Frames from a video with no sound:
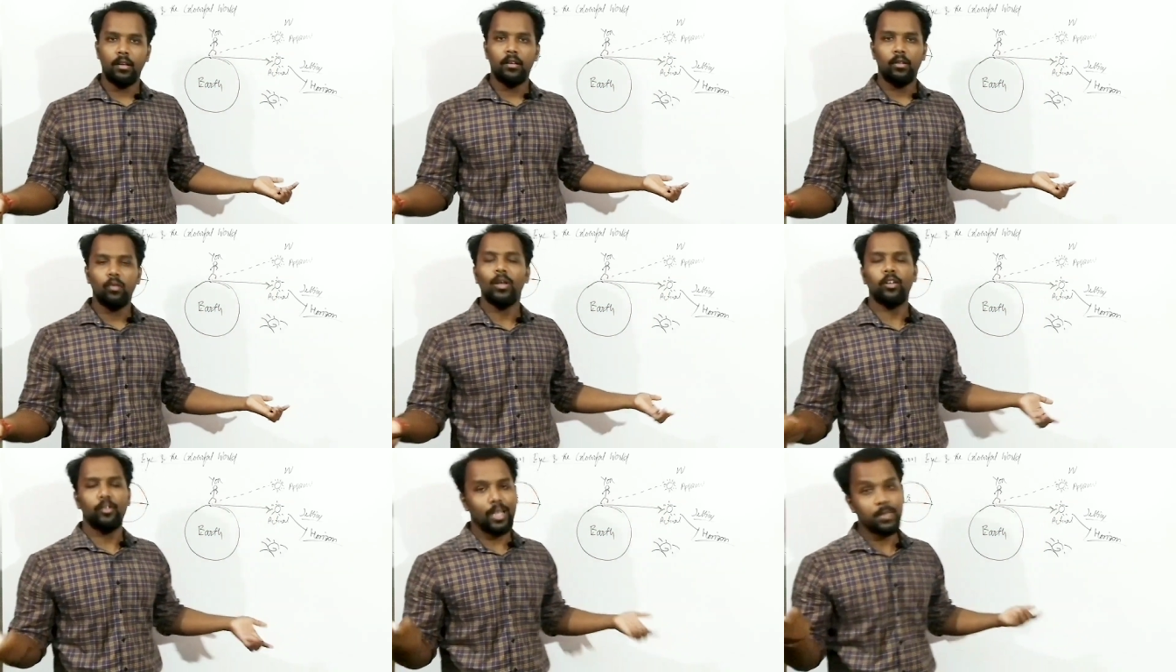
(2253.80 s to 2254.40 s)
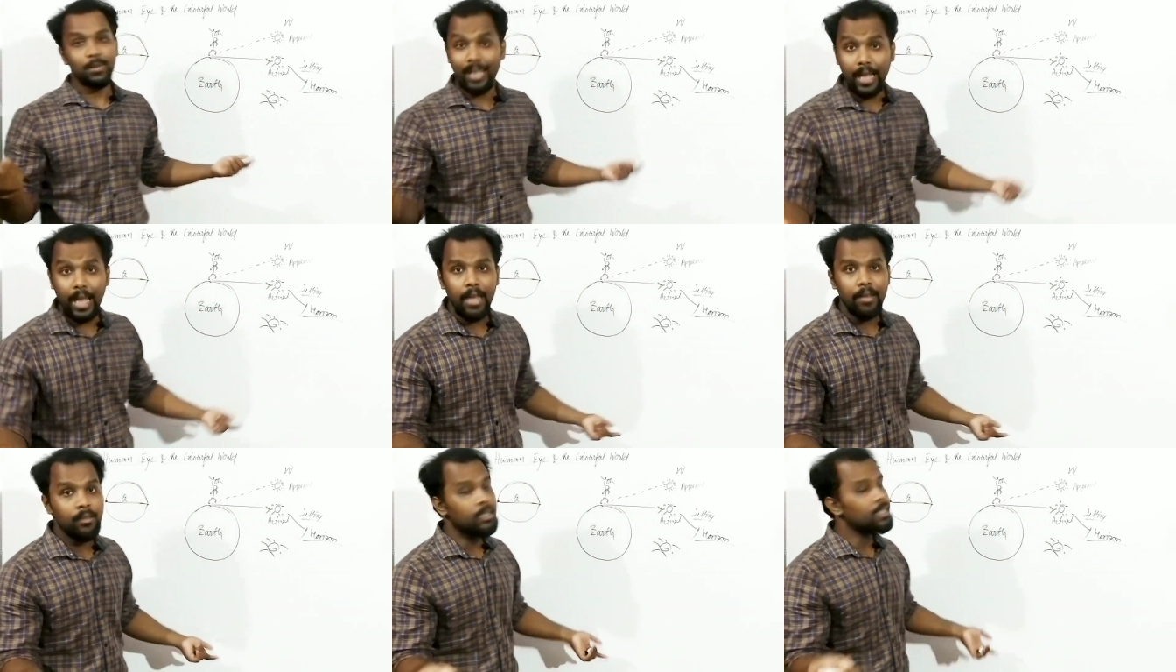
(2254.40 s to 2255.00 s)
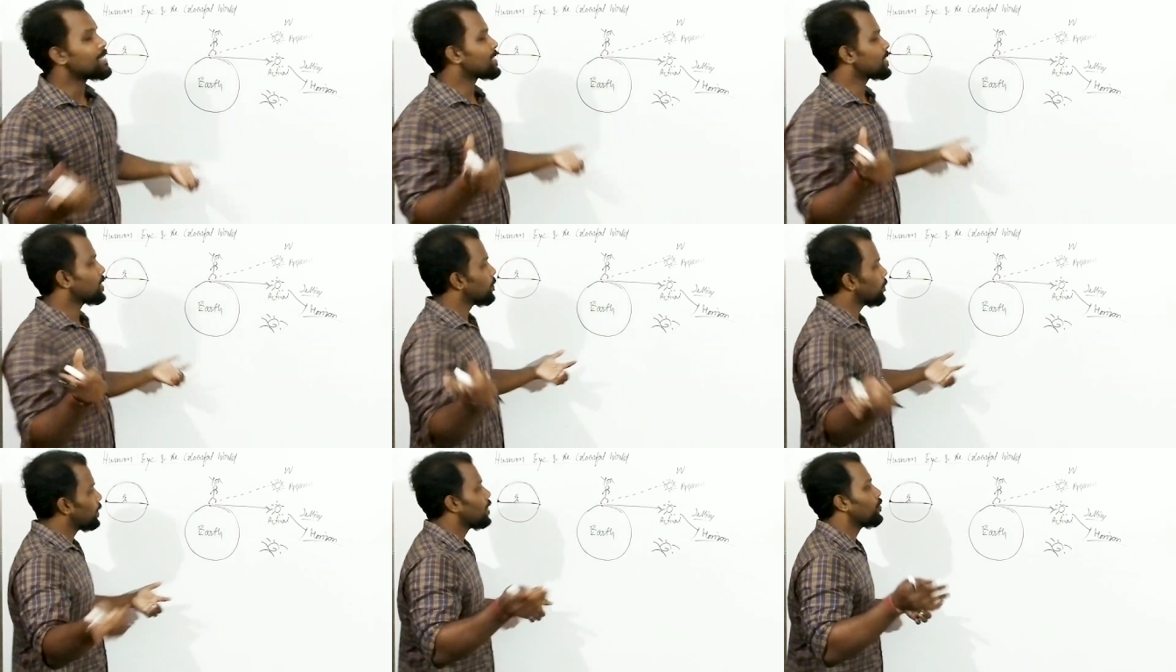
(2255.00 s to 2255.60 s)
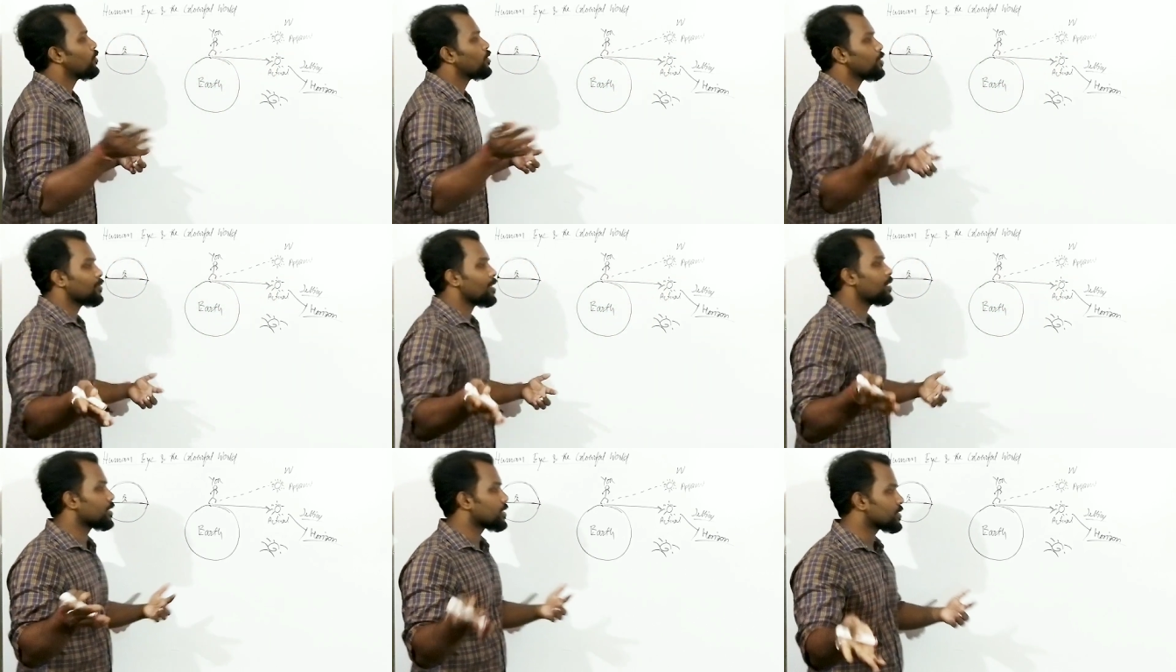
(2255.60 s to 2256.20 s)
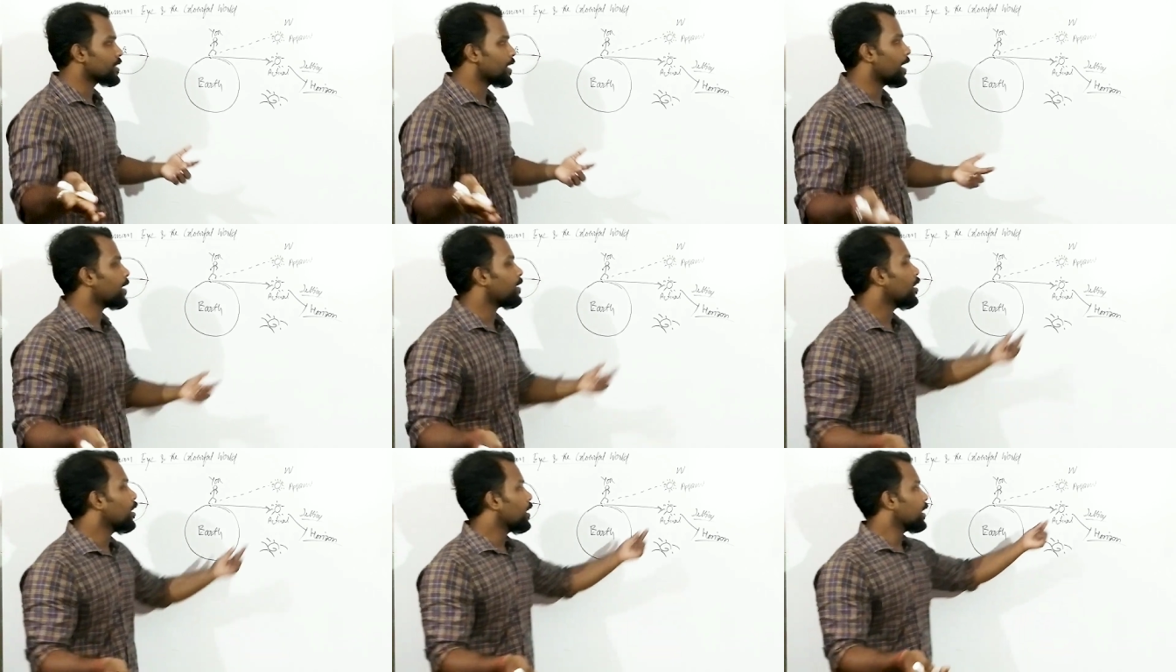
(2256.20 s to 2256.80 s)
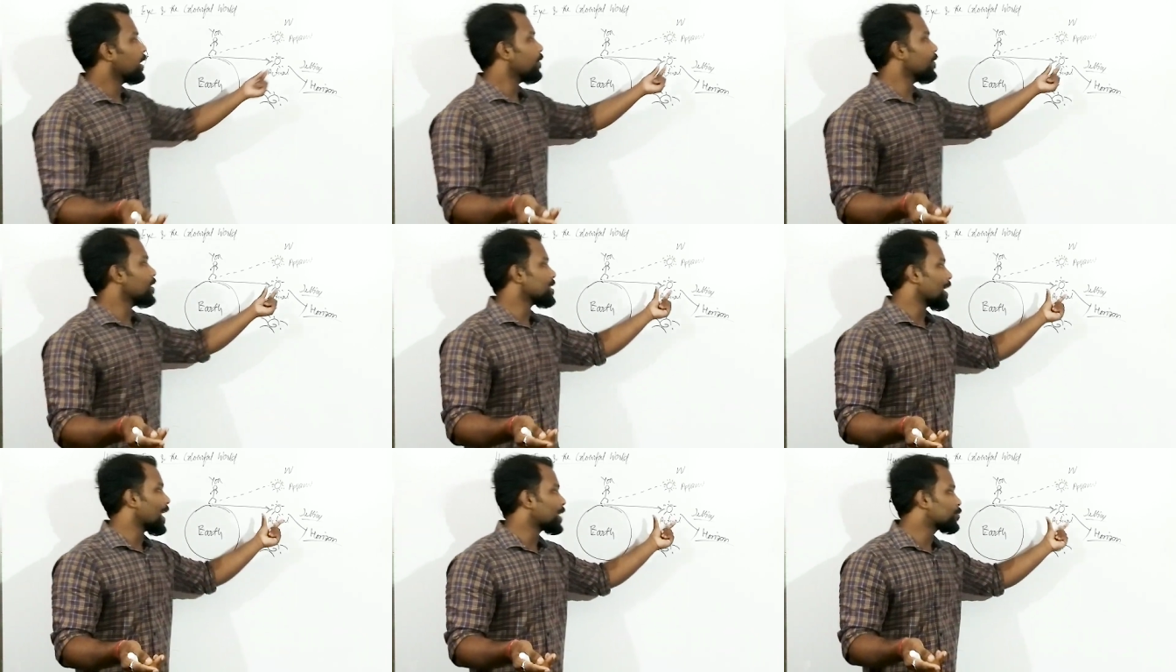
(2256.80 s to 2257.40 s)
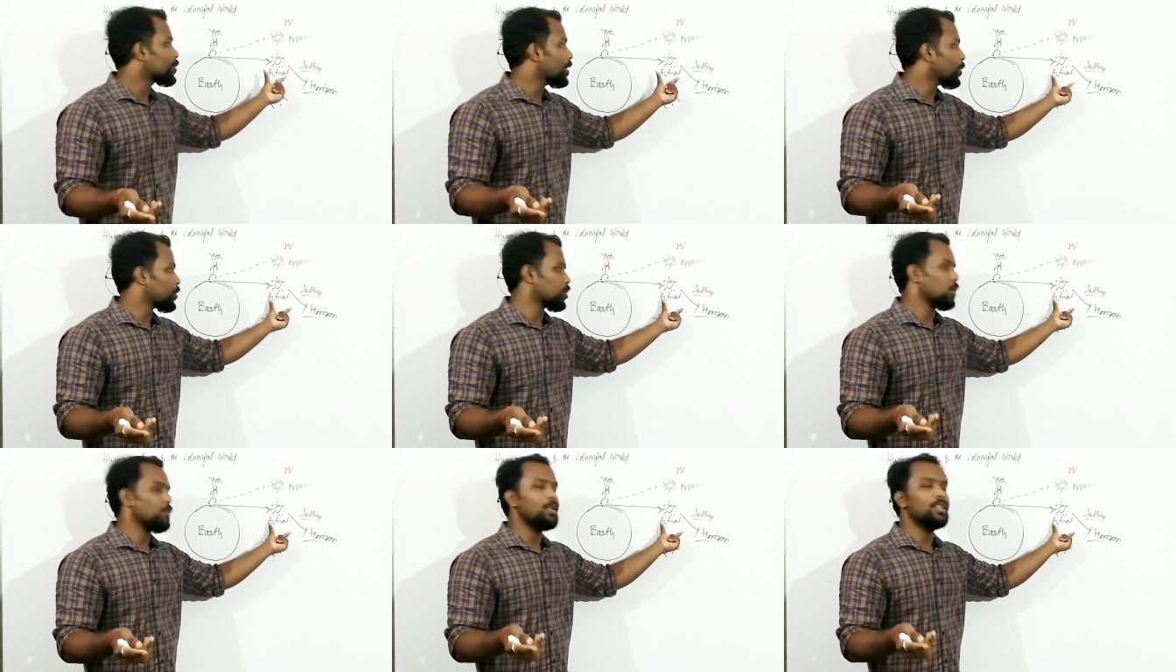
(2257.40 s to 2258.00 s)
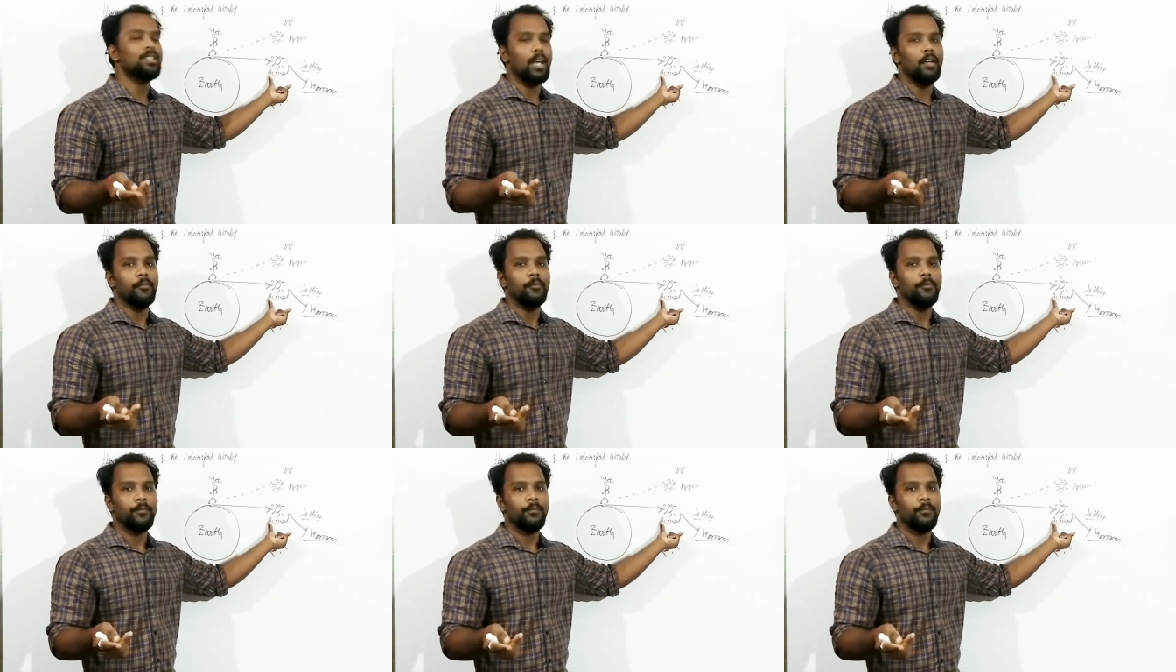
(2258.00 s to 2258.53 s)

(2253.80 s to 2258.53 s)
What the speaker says: Do I need to explain again? Simply, if you need to understand, if it is the actual position of the sun,